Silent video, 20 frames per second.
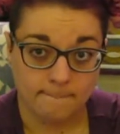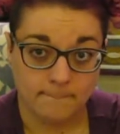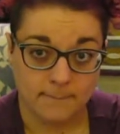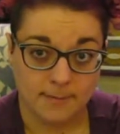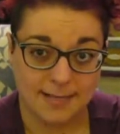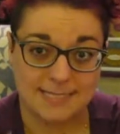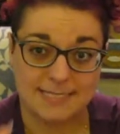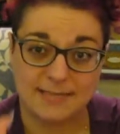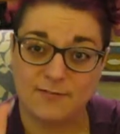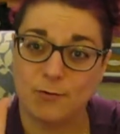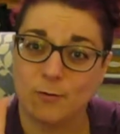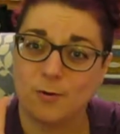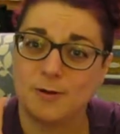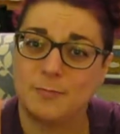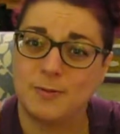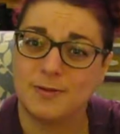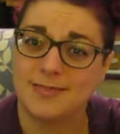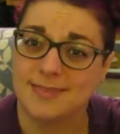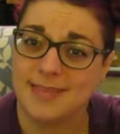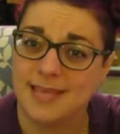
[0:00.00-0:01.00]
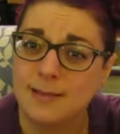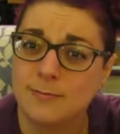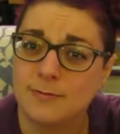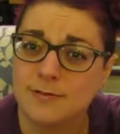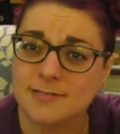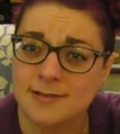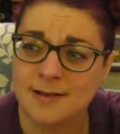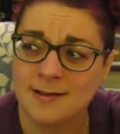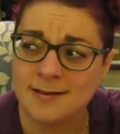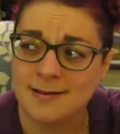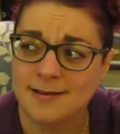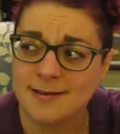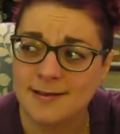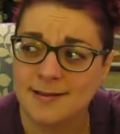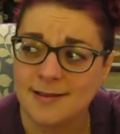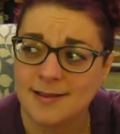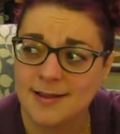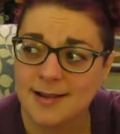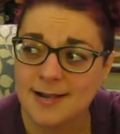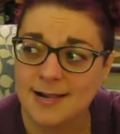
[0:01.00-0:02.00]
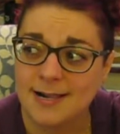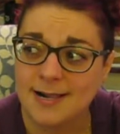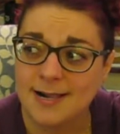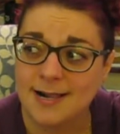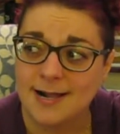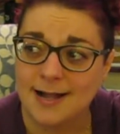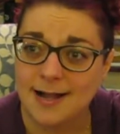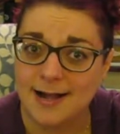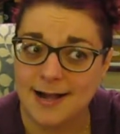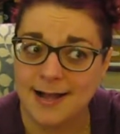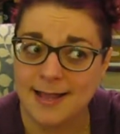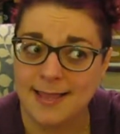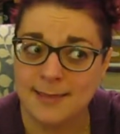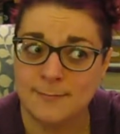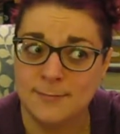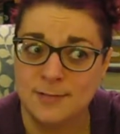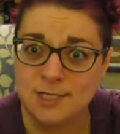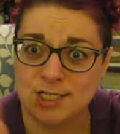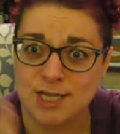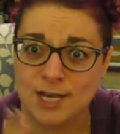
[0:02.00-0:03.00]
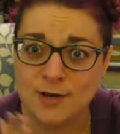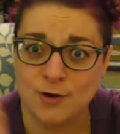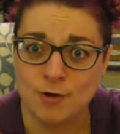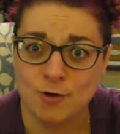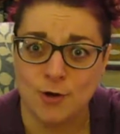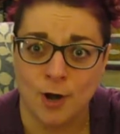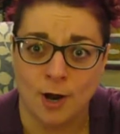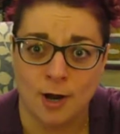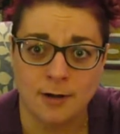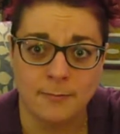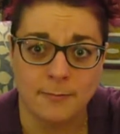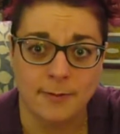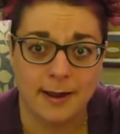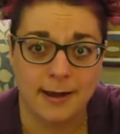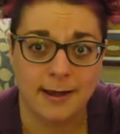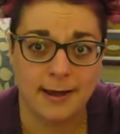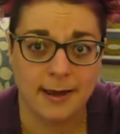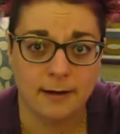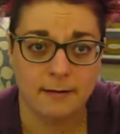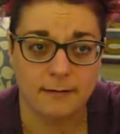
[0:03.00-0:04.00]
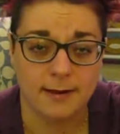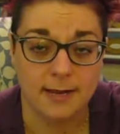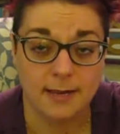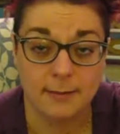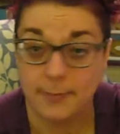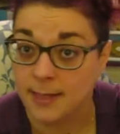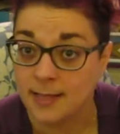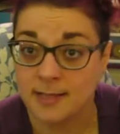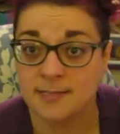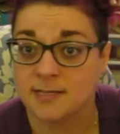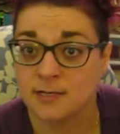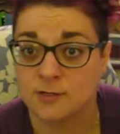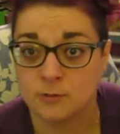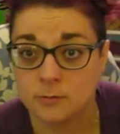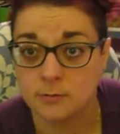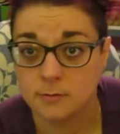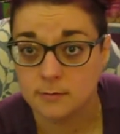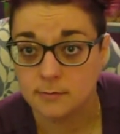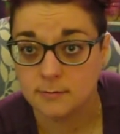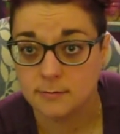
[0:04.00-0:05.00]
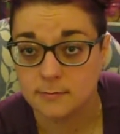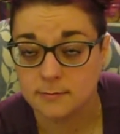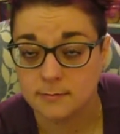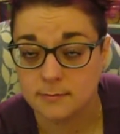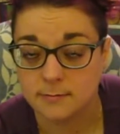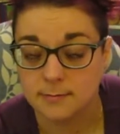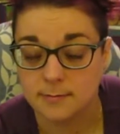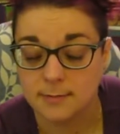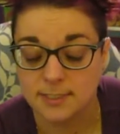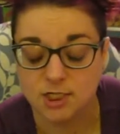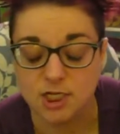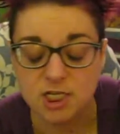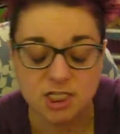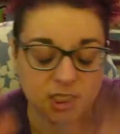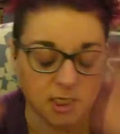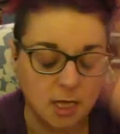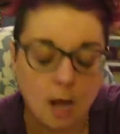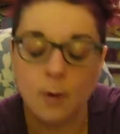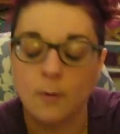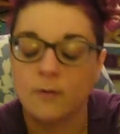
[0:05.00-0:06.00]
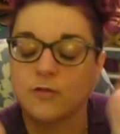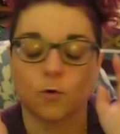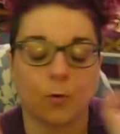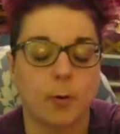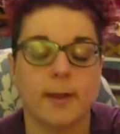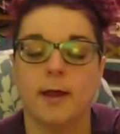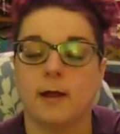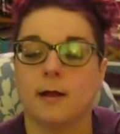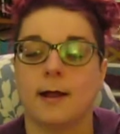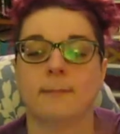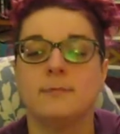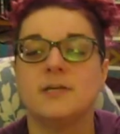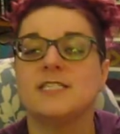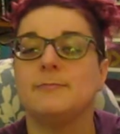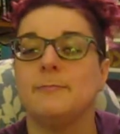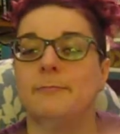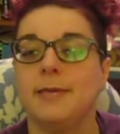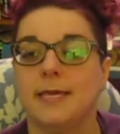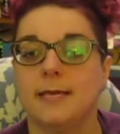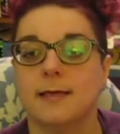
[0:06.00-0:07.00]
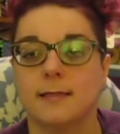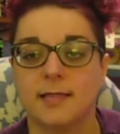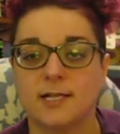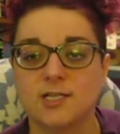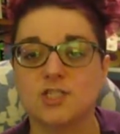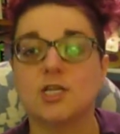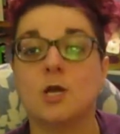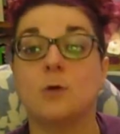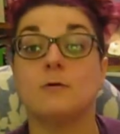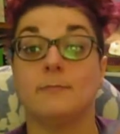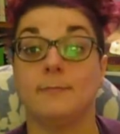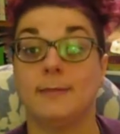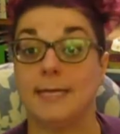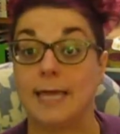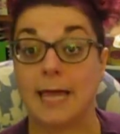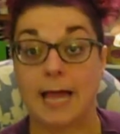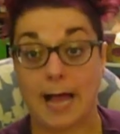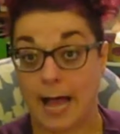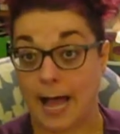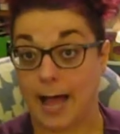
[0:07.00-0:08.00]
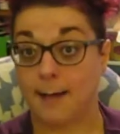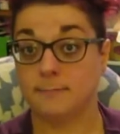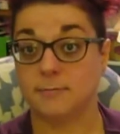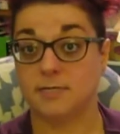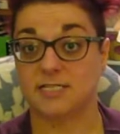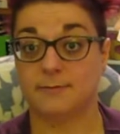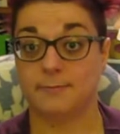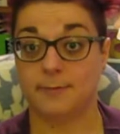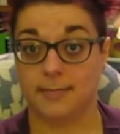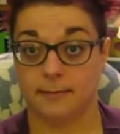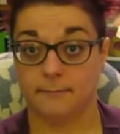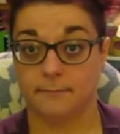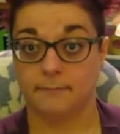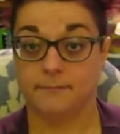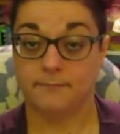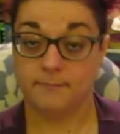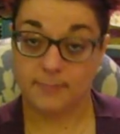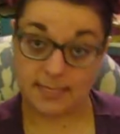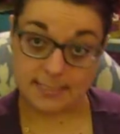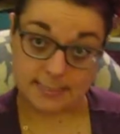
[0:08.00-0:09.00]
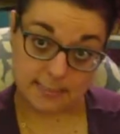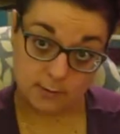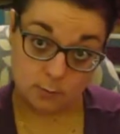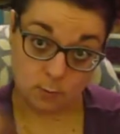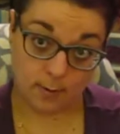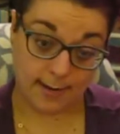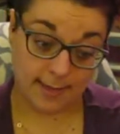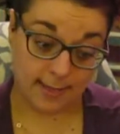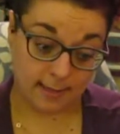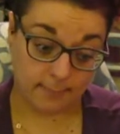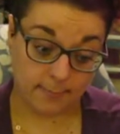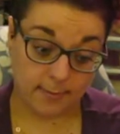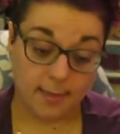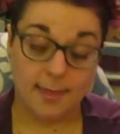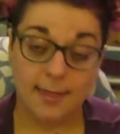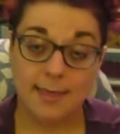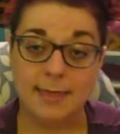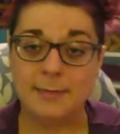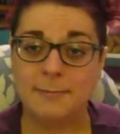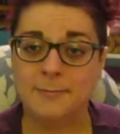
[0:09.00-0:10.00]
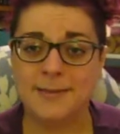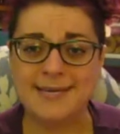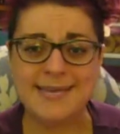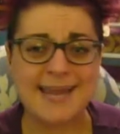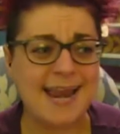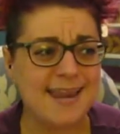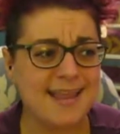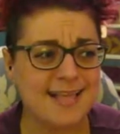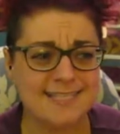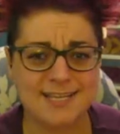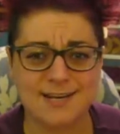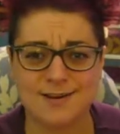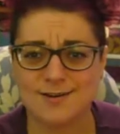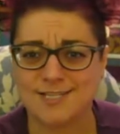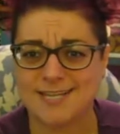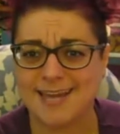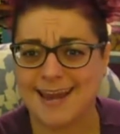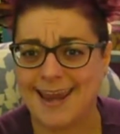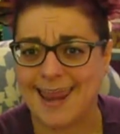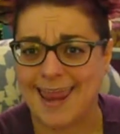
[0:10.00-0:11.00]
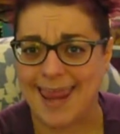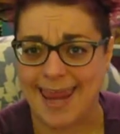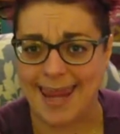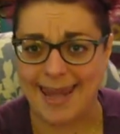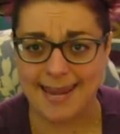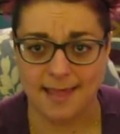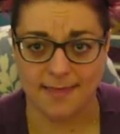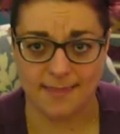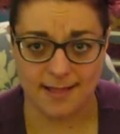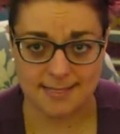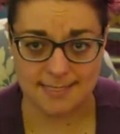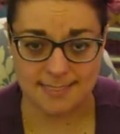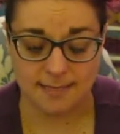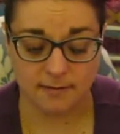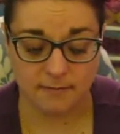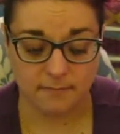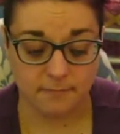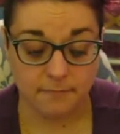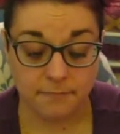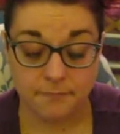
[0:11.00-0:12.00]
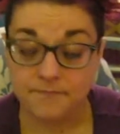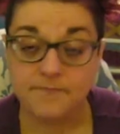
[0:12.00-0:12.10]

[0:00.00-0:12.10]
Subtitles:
because if you want to put labels on it, I am gender non-binary pansexual. Just go with queer. I'm just me. Let's just go with me. I'm just me. This is who I am. My dad doesn't understand any of that stuff.